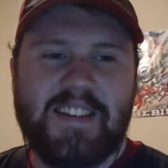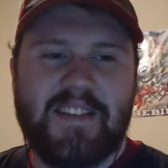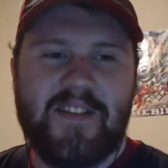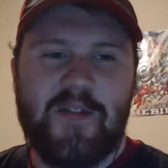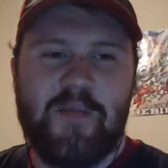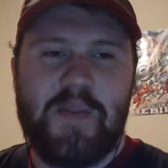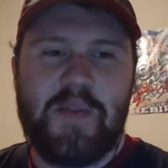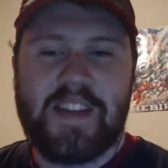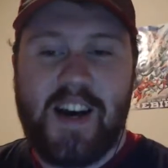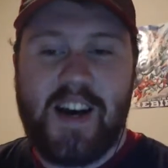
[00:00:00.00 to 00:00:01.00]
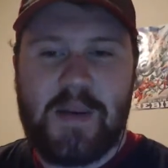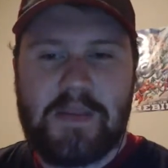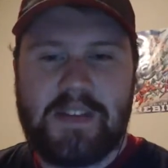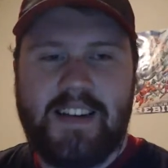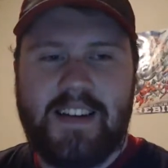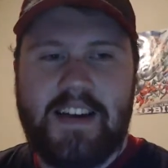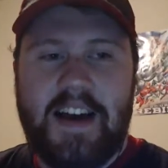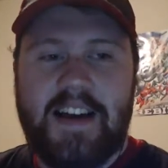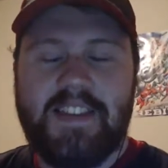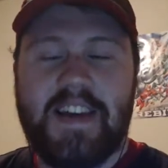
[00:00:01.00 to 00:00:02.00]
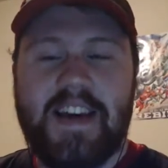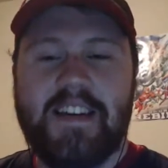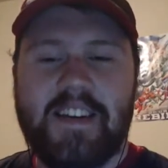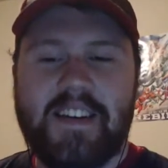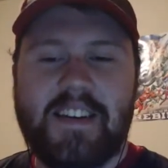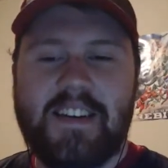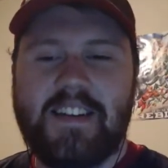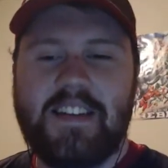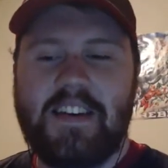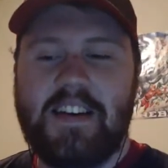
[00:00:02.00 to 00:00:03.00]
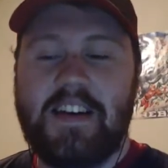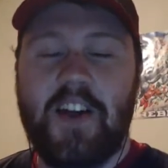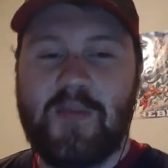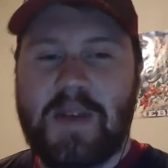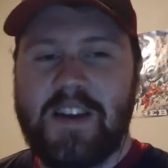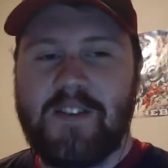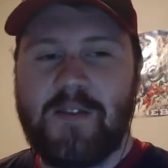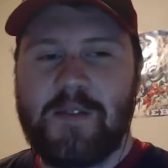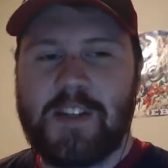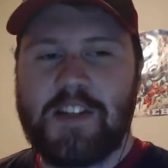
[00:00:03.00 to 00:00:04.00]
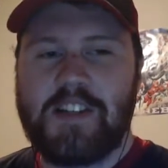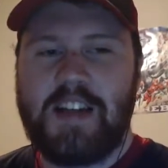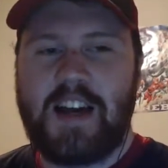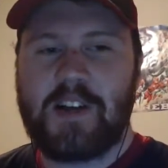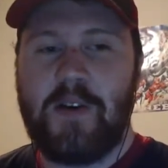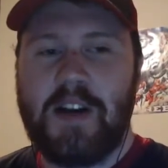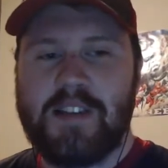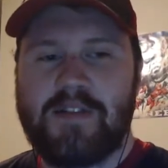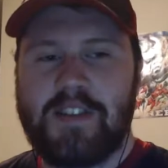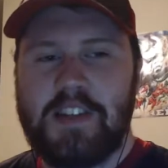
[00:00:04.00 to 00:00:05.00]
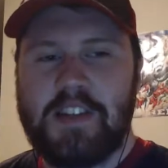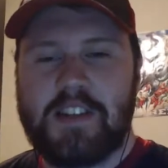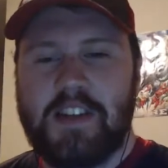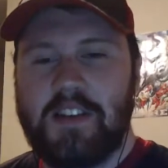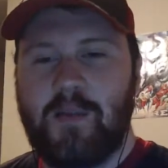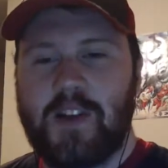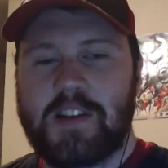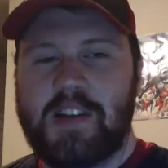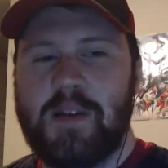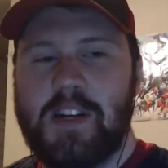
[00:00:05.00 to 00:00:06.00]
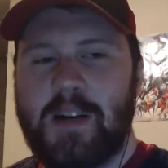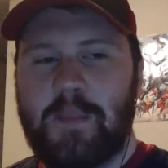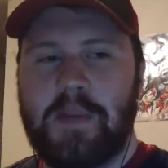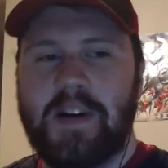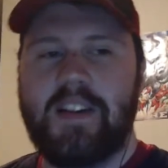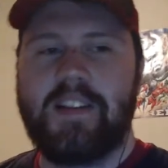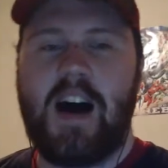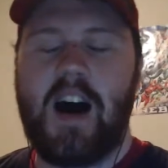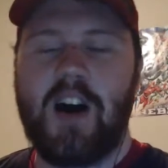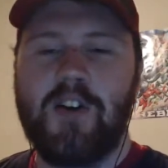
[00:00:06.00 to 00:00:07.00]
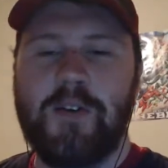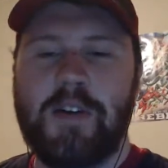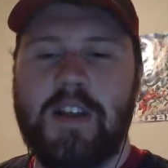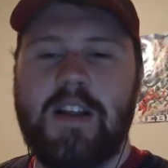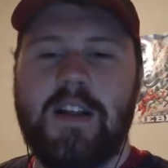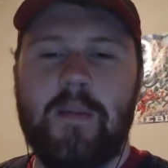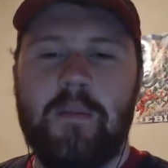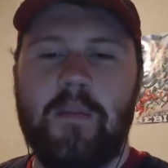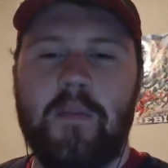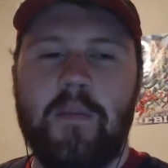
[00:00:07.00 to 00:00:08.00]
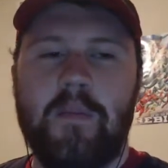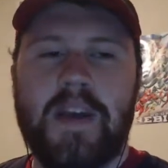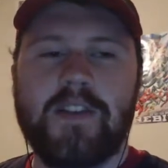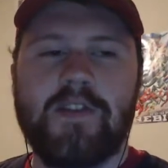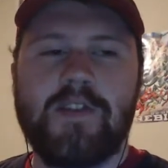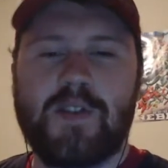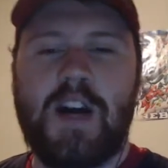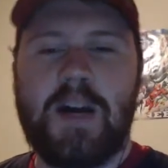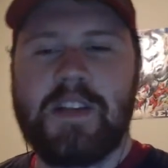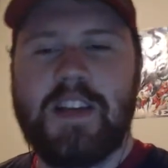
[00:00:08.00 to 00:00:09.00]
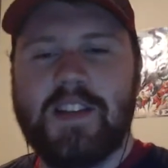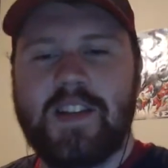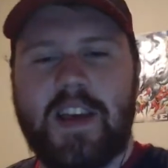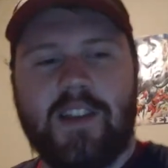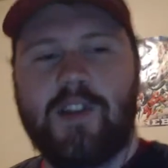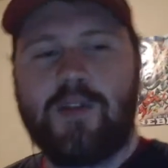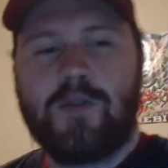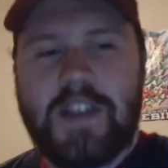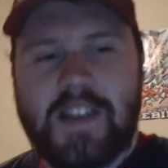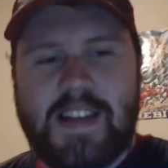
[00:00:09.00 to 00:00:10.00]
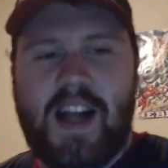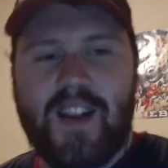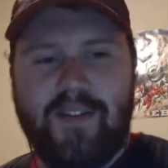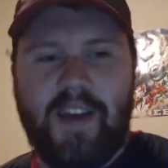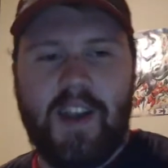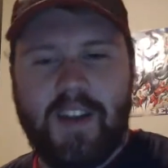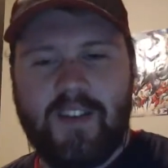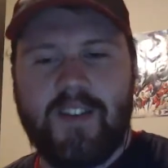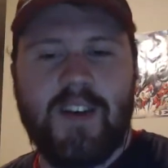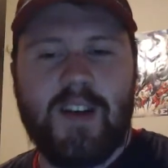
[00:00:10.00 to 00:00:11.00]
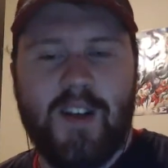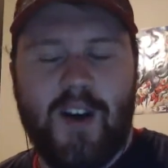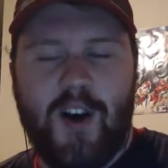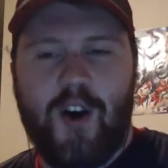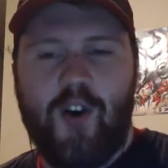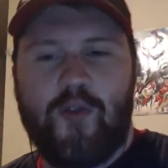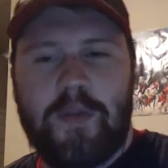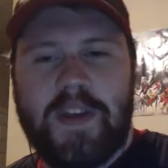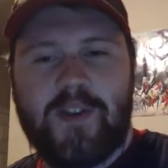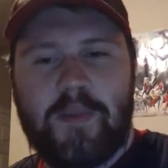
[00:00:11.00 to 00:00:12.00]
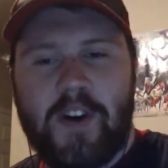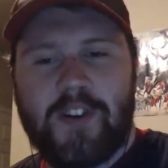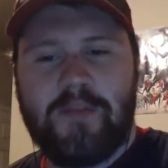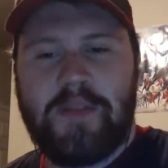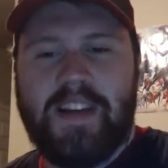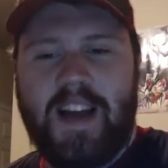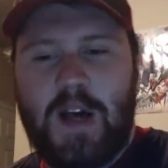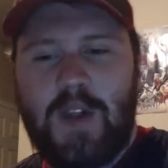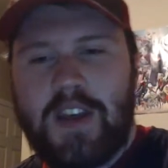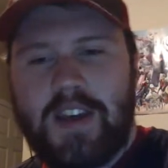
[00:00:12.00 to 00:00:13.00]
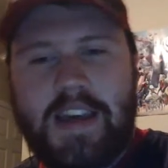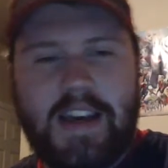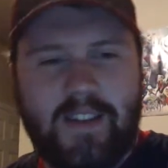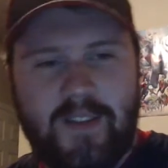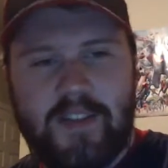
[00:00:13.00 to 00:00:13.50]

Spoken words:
so Pete's up, and then another panel, which not quite as funny as the one that's coming up, but Otto basically describes that he's like literally salivating over Peter Parker being healthy again